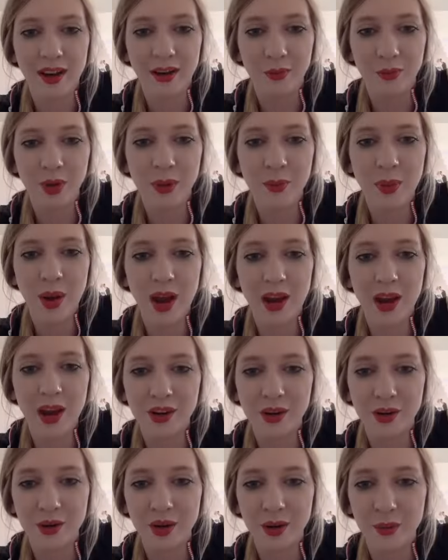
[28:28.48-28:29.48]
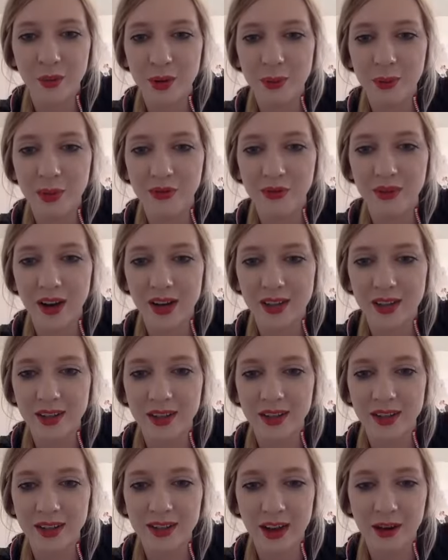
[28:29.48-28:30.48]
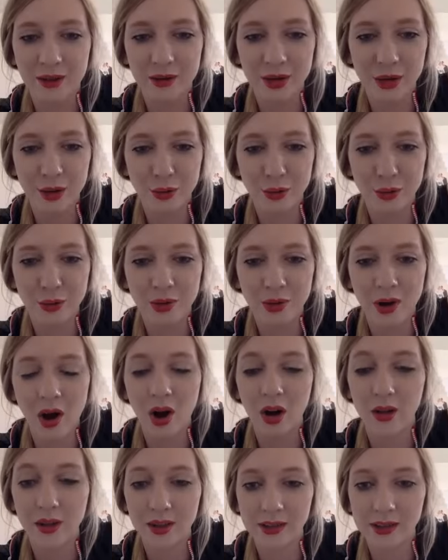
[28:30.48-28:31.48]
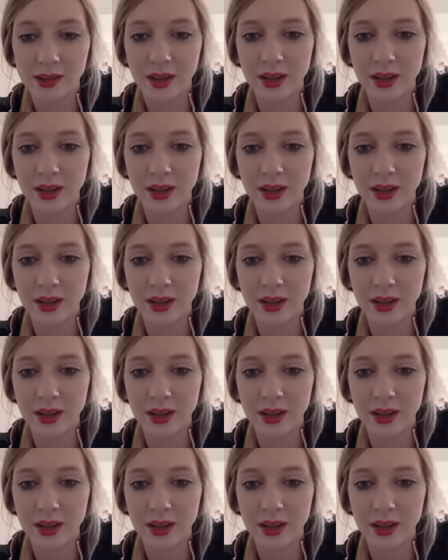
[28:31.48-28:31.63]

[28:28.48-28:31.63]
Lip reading: pioneered it, we perfected it, and we harnessed it.